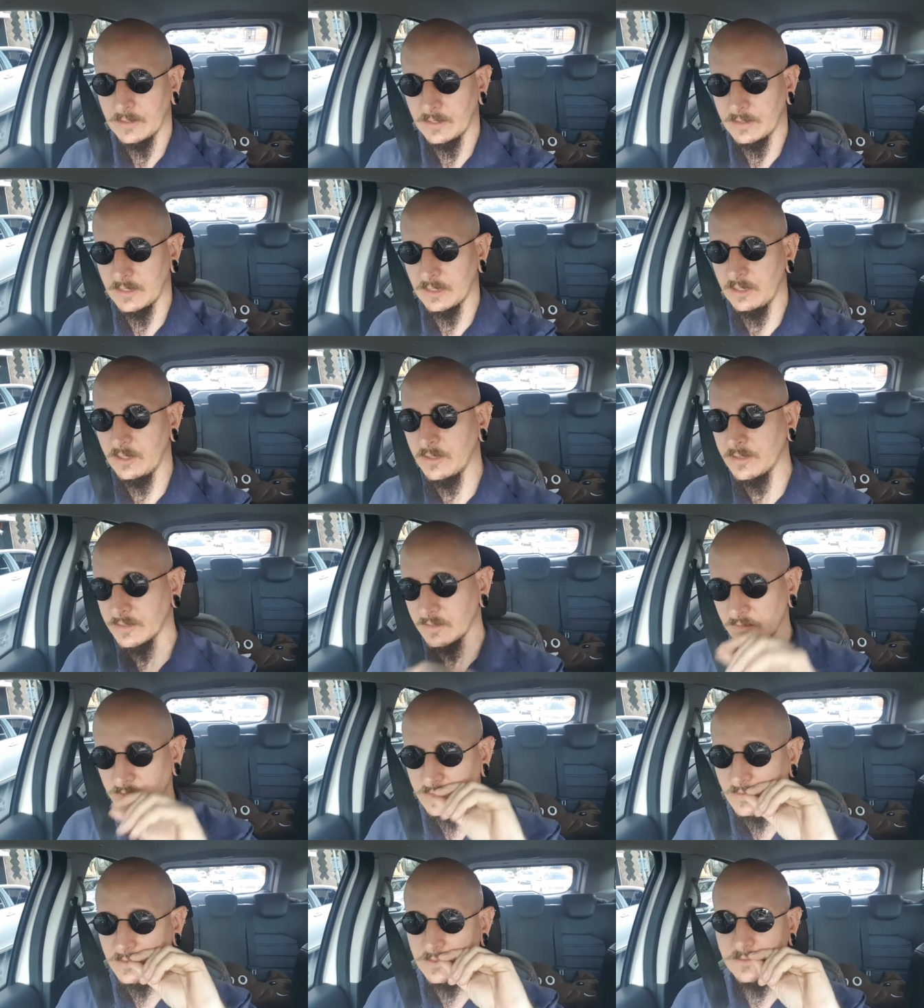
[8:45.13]
that they used, it
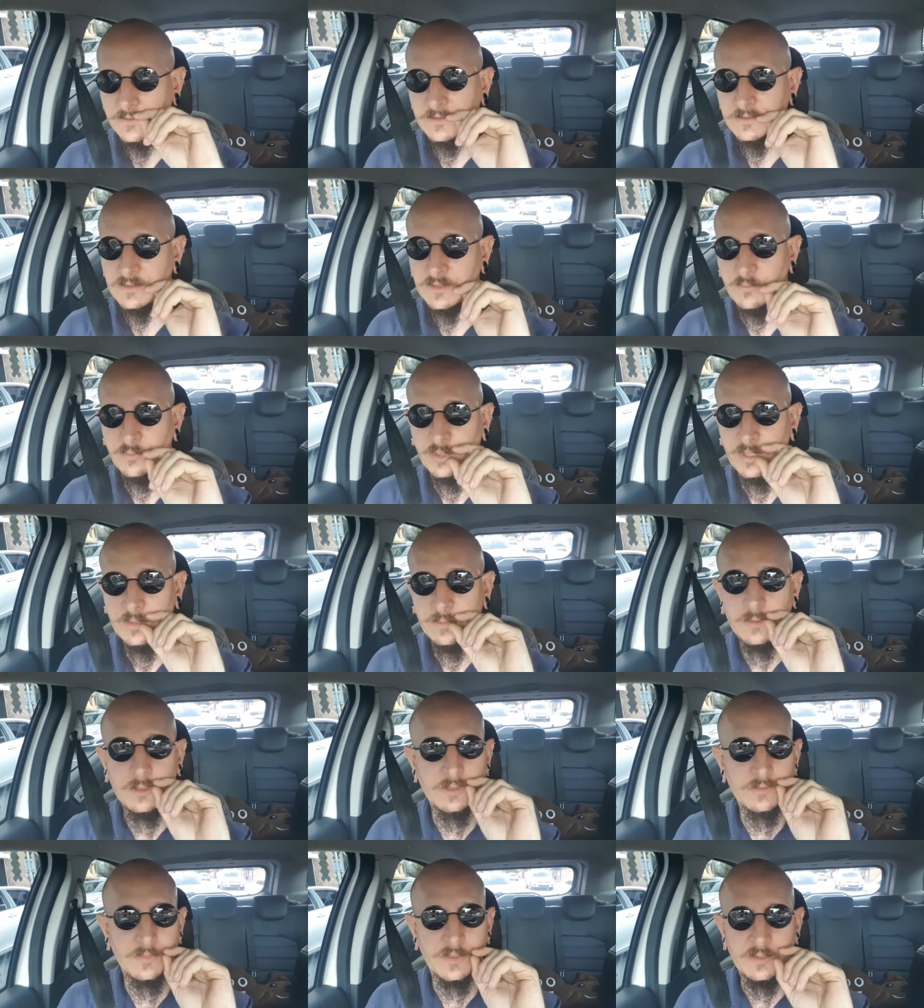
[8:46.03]
was one of those, a pre
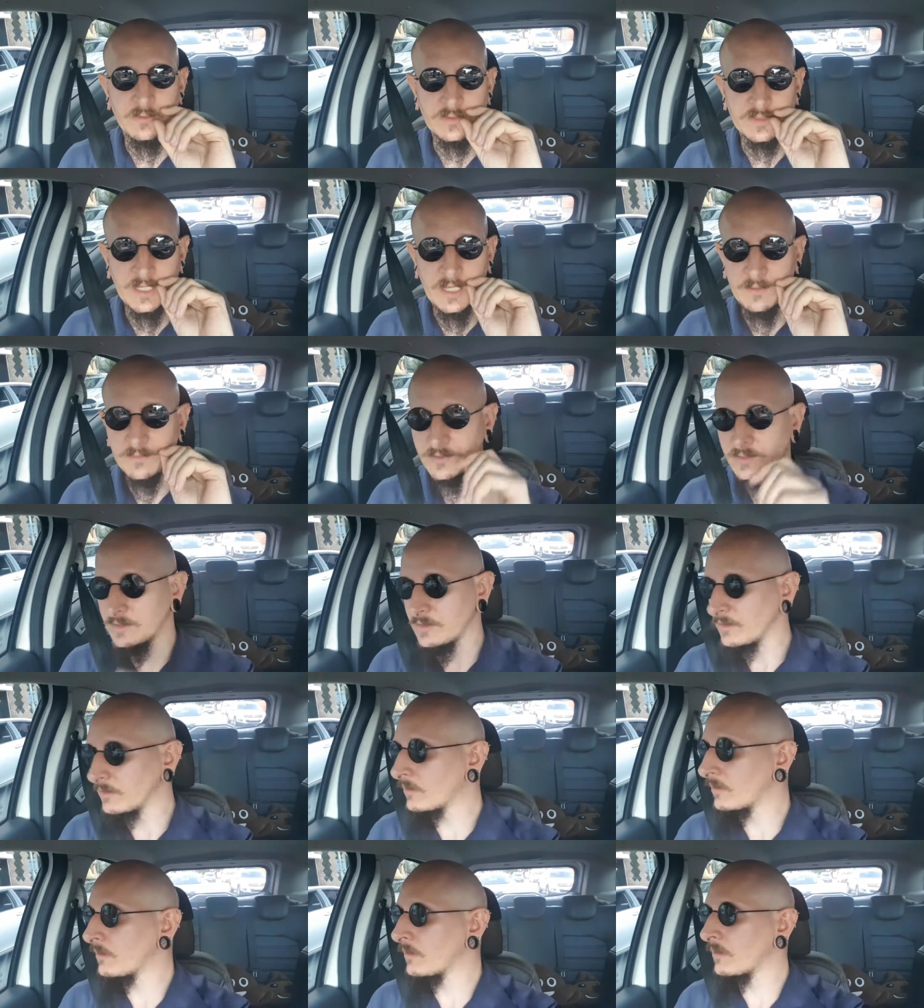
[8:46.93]
bolt but it was
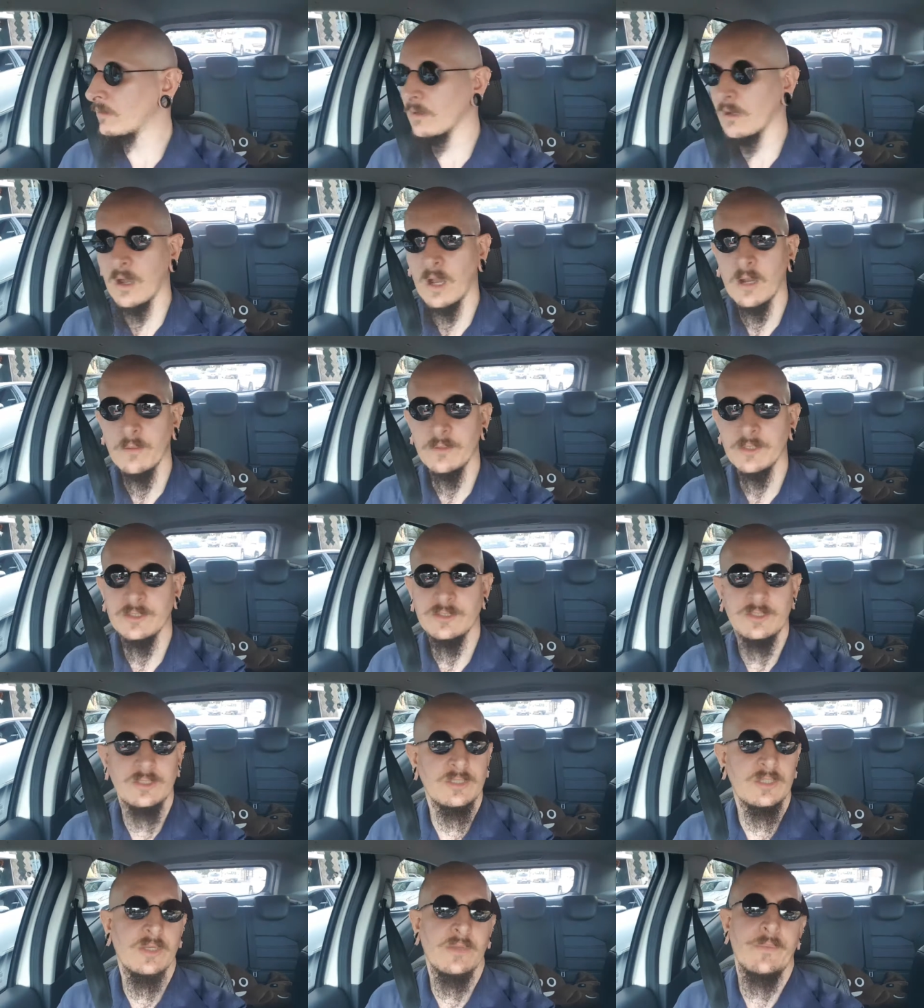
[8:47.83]
absolute
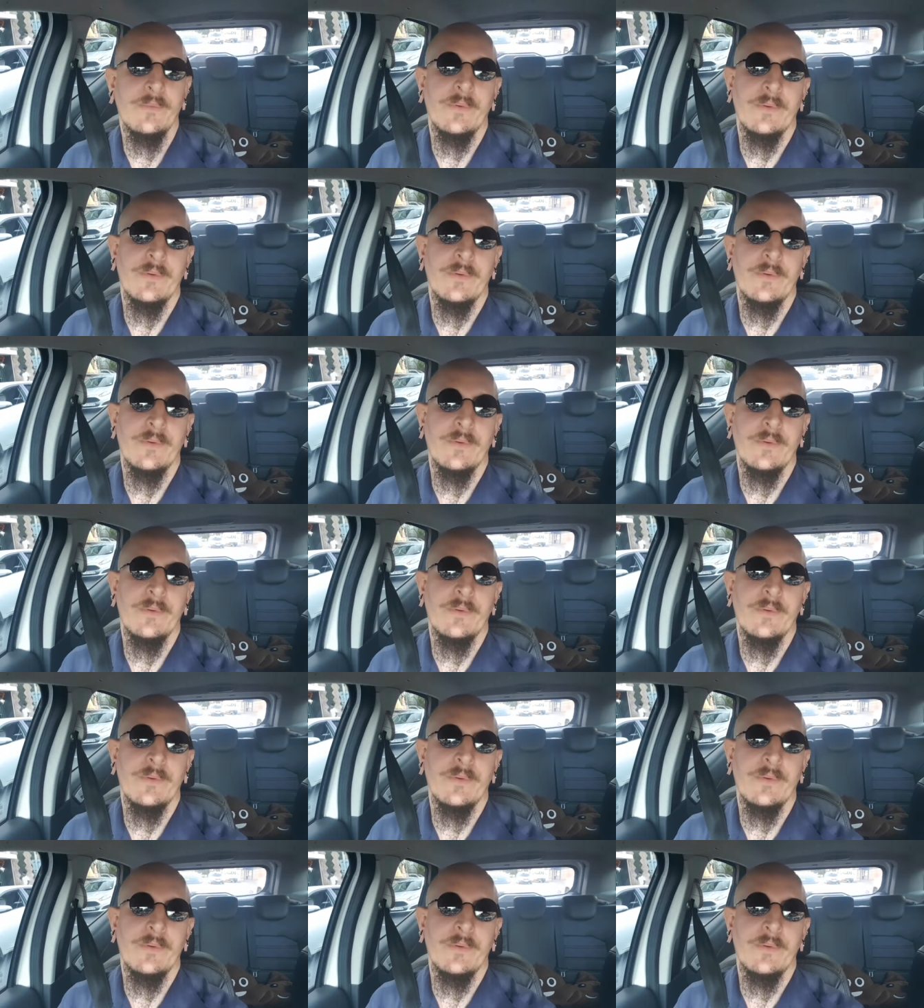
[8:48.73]
garbage.